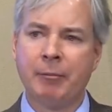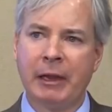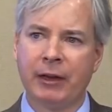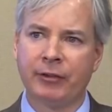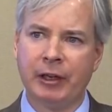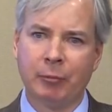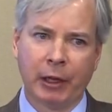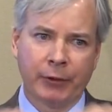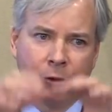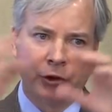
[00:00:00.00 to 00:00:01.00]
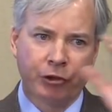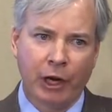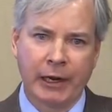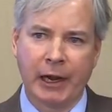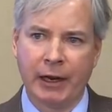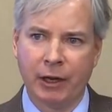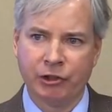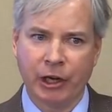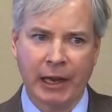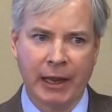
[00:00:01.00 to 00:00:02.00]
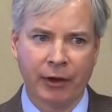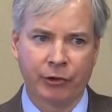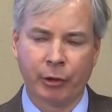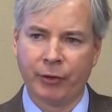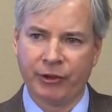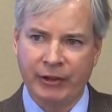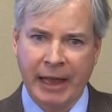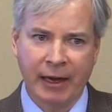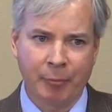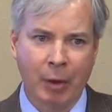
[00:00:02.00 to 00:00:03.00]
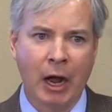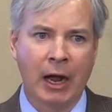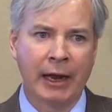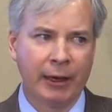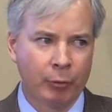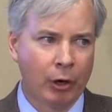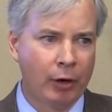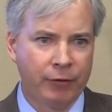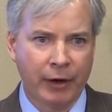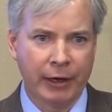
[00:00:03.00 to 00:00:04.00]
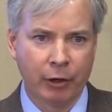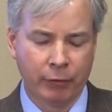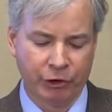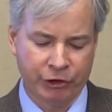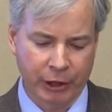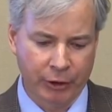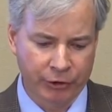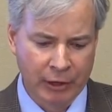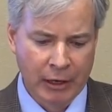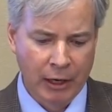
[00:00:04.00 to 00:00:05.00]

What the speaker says: make it seem like there's a gigantic sort of static pie, and we're all fighting over shares